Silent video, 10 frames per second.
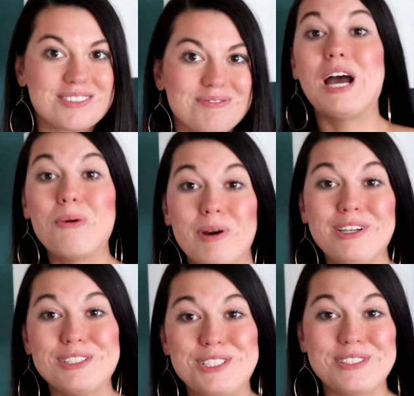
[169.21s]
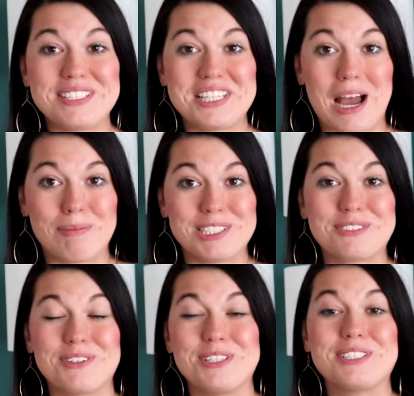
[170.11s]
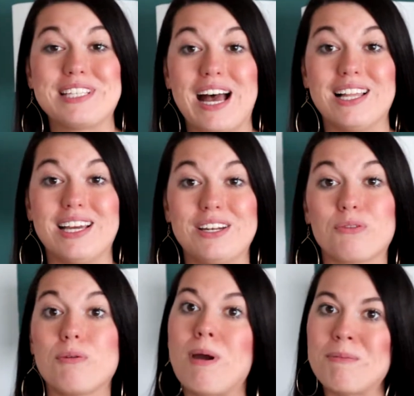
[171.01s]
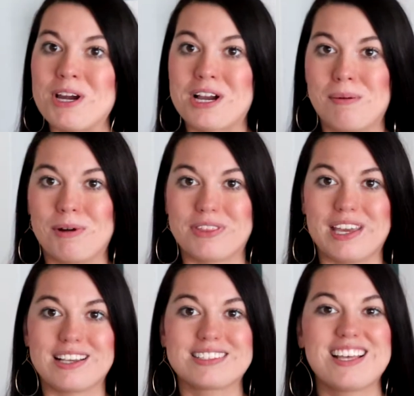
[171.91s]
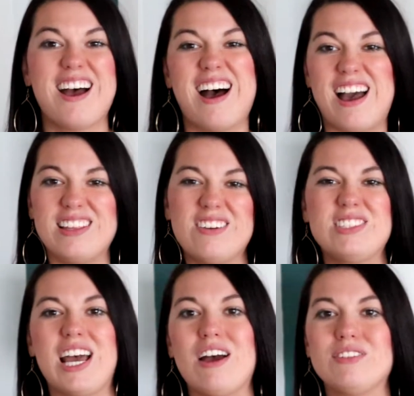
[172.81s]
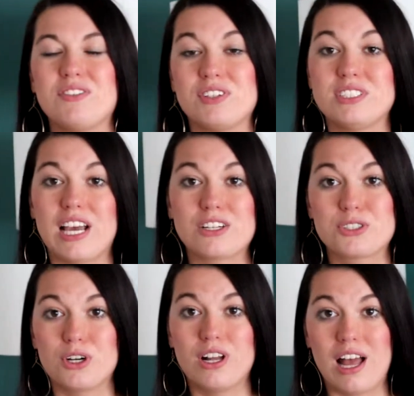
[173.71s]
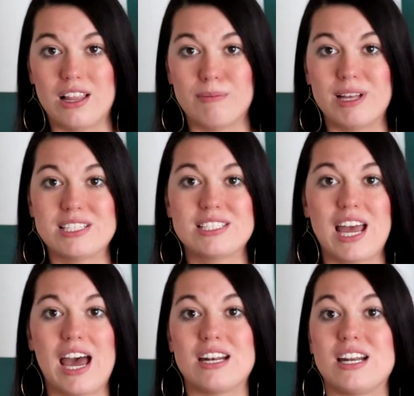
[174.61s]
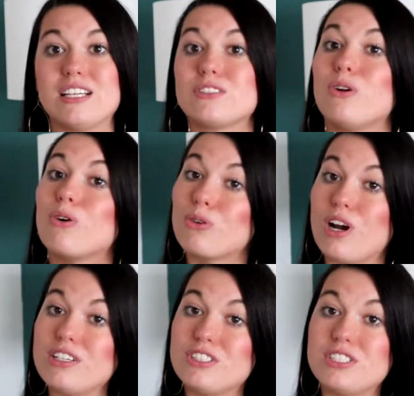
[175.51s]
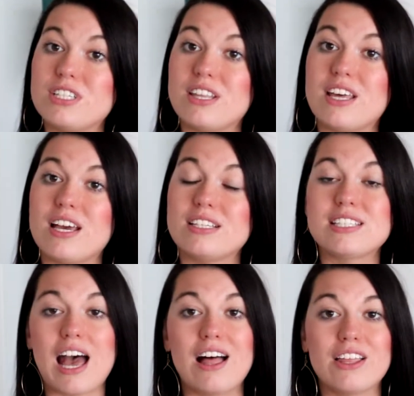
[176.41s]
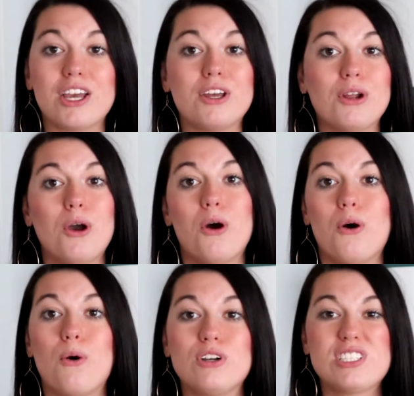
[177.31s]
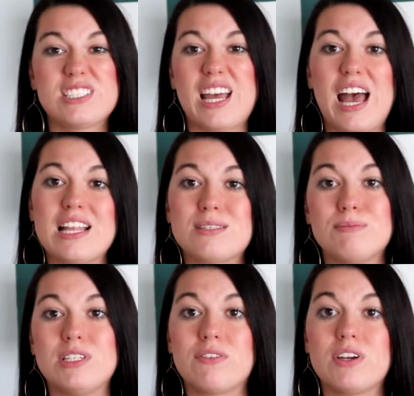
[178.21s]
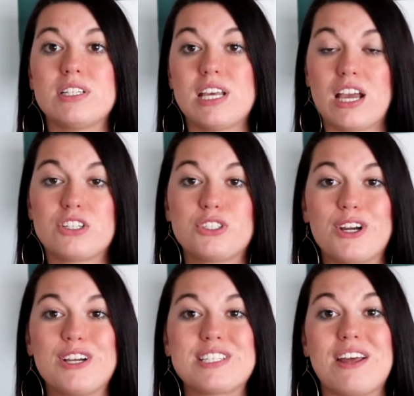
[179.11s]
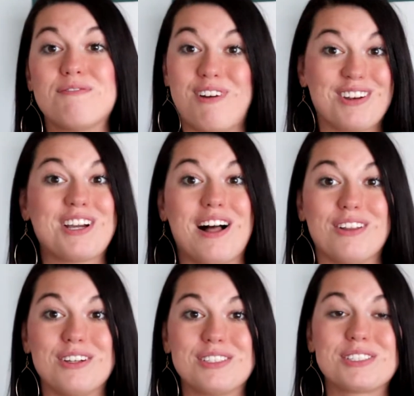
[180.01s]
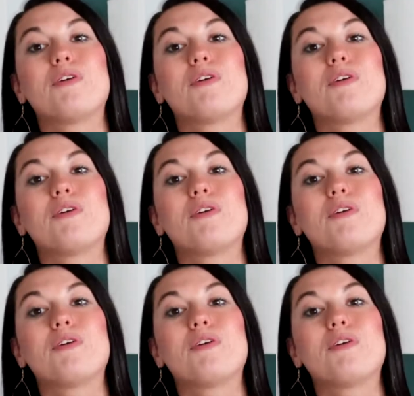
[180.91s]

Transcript: Now, when you're choosing toppings for your salad, remember a couple things. I love to have different textural elements to add a nice little crunch to the salad, or just to add some different textures and fun colors.